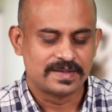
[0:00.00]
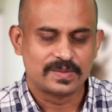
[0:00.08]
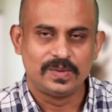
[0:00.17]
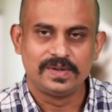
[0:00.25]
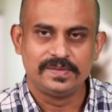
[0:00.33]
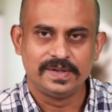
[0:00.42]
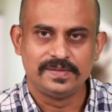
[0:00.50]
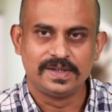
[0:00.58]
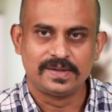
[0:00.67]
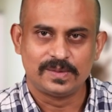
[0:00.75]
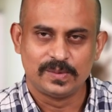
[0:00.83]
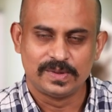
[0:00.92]
this quote we have
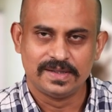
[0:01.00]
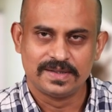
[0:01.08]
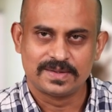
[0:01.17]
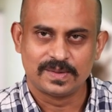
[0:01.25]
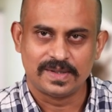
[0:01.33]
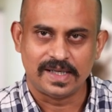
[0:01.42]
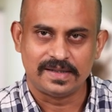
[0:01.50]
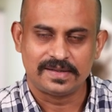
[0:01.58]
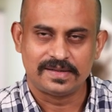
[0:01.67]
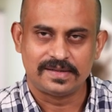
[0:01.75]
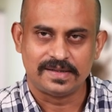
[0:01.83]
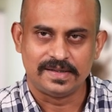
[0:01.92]
included so that
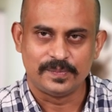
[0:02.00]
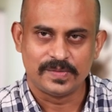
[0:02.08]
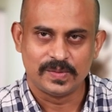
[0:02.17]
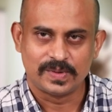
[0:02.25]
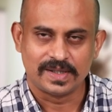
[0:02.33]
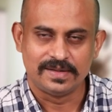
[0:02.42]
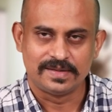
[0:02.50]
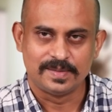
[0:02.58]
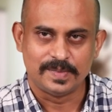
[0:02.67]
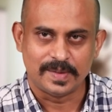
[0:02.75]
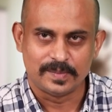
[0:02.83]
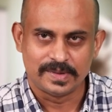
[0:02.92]
you can
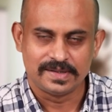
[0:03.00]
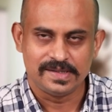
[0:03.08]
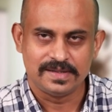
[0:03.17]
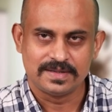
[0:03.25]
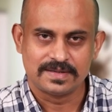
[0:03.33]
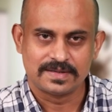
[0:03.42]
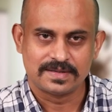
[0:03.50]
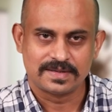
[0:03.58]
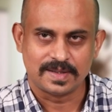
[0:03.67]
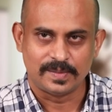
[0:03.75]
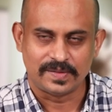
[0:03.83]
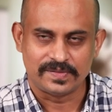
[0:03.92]
remember
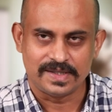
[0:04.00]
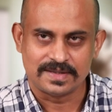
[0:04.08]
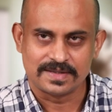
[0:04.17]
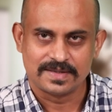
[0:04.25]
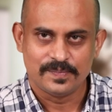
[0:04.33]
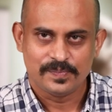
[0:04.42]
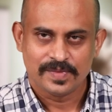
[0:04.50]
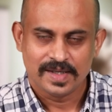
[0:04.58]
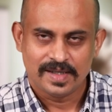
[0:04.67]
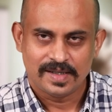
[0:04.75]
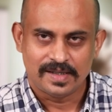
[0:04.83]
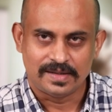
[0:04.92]
some of these
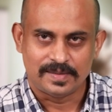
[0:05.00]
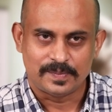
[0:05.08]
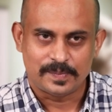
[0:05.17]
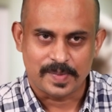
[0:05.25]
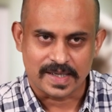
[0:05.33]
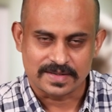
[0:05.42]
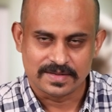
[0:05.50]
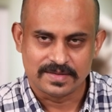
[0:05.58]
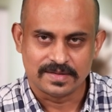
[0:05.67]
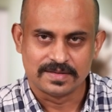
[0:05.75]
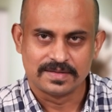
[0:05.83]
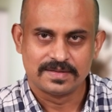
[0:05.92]

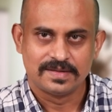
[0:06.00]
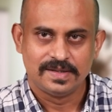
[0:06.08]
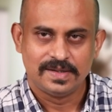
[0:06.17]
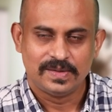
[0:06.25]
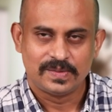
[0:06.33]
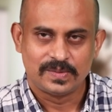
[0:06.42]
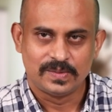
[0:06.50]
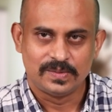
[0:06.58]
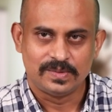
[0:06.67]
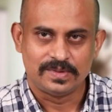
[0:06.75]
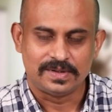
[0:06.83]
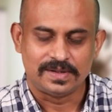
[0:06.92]
passages
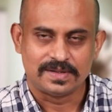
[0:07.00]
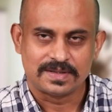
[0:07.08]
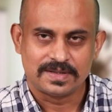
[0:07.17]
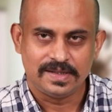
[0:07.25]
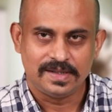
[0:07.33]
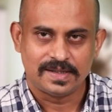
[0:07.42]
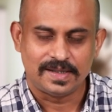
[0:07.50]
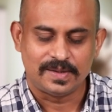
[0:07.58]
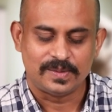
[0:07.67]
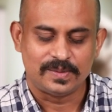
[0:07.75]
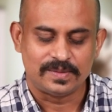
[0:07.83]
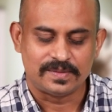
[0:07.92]
to see
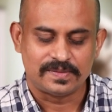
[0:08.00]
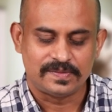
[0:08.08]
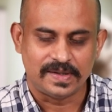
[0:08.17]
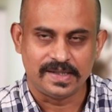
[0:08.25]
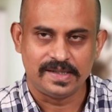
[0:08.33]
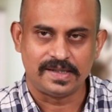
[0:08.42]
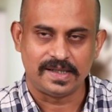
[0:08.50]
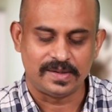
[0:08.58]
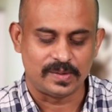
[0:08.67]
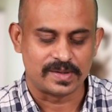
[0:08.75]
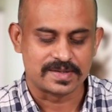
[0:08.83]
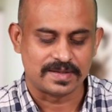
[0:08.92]
how funny
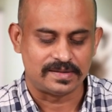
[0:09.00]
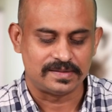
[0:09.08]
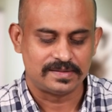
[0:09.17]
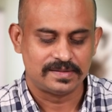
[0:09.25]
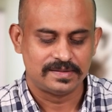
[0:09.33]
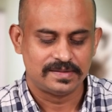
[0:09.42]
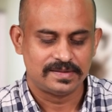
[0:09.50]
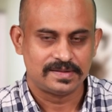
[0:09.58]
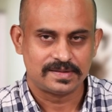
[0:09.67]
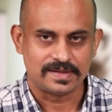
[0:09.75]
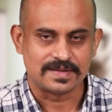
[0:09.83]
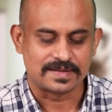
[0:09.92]
dialogues are
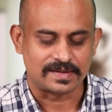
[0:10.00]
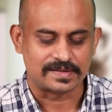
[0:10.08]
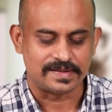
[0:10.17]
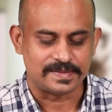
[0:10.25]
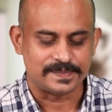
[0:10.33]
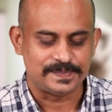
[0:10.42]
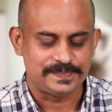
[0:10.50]
constructed.